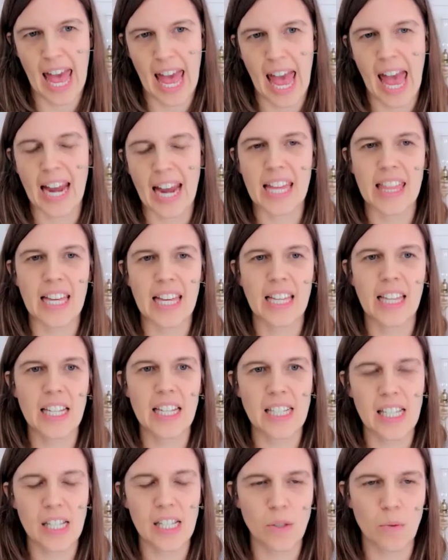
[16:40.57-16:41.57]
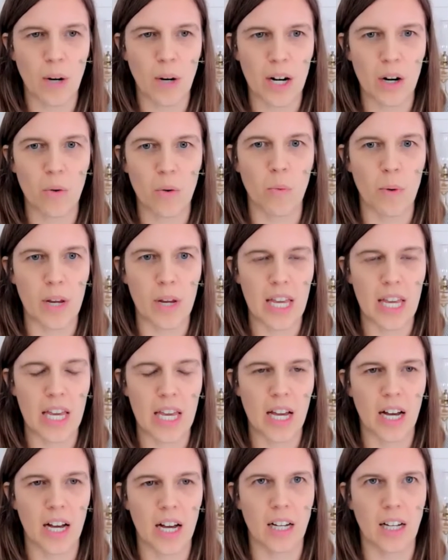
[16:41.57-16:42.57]
And I think this is where
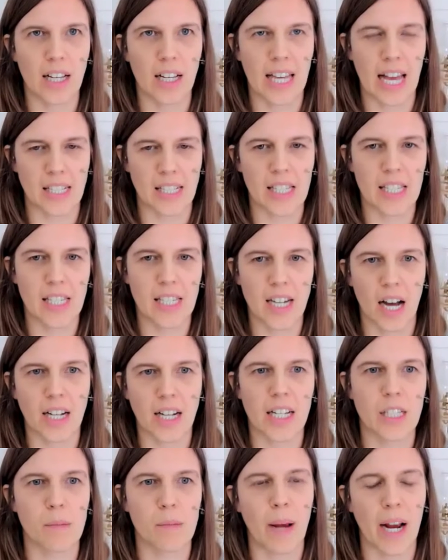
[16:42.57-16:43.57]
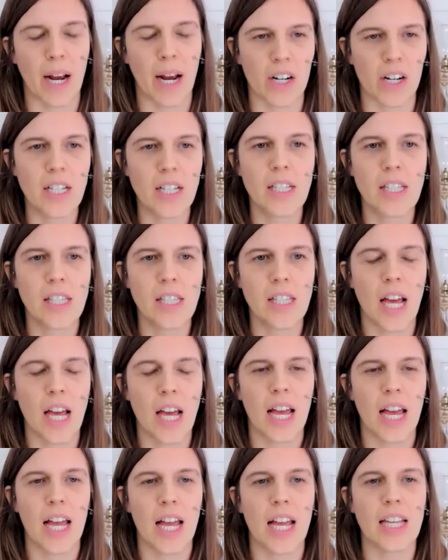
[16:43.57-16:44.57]
we get stuck as parents
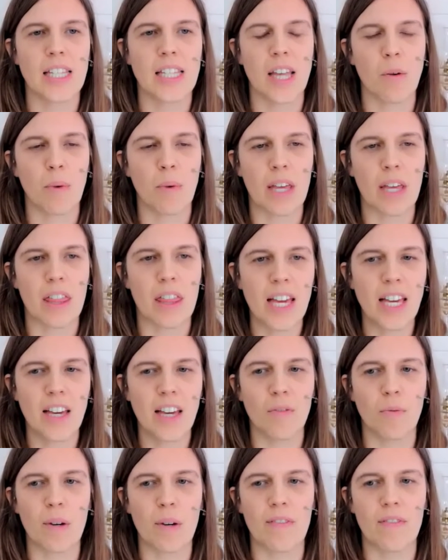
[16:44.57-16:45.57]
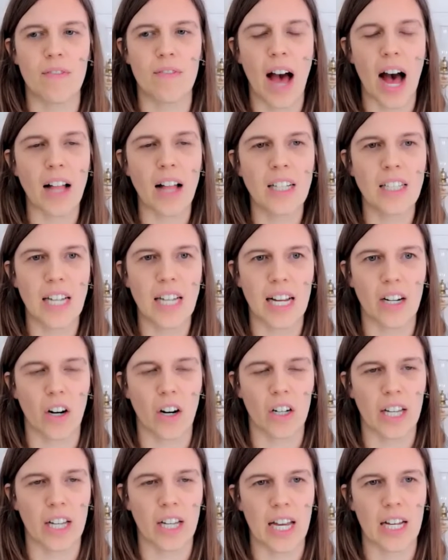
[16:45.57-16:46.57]
is that we think if we validate
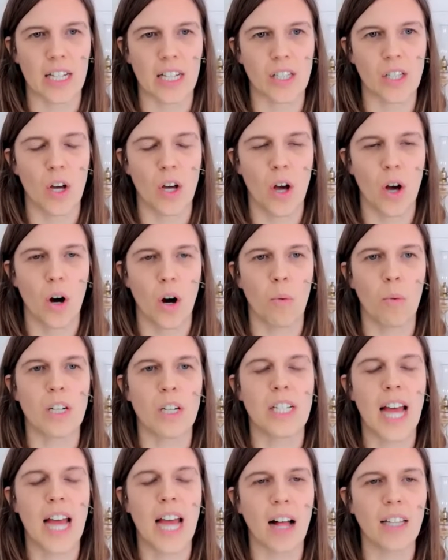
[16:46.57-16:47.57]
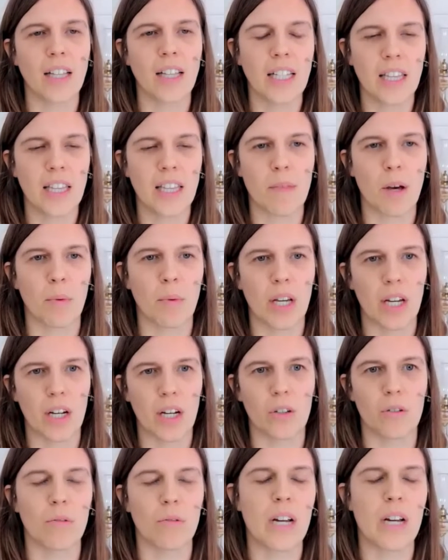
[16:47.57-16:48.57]
our kids, we're telling them that we
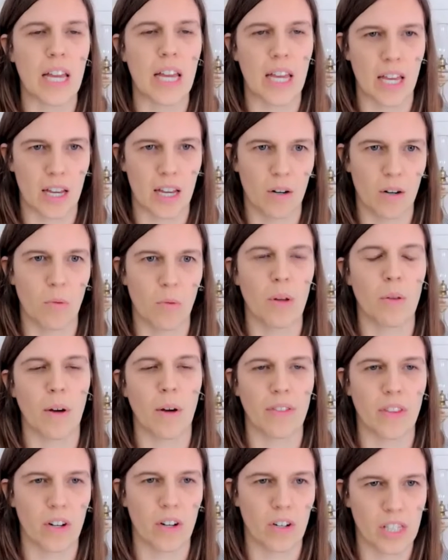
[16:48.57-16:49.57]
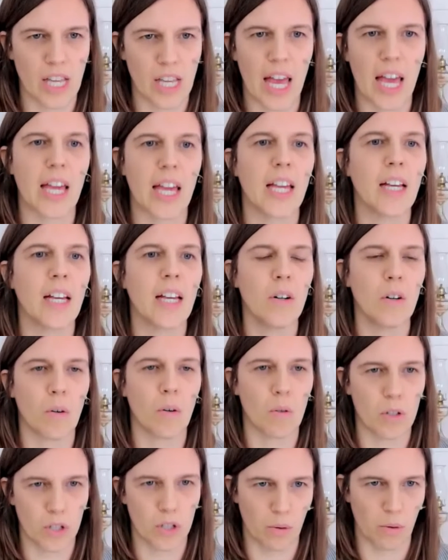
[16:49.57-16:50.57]
agree with what they're saying
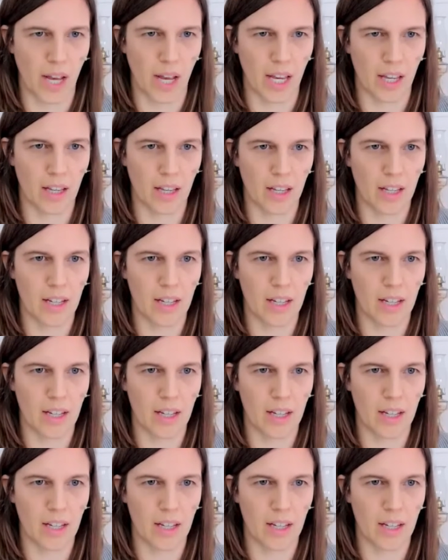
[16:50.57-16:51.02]
or doing.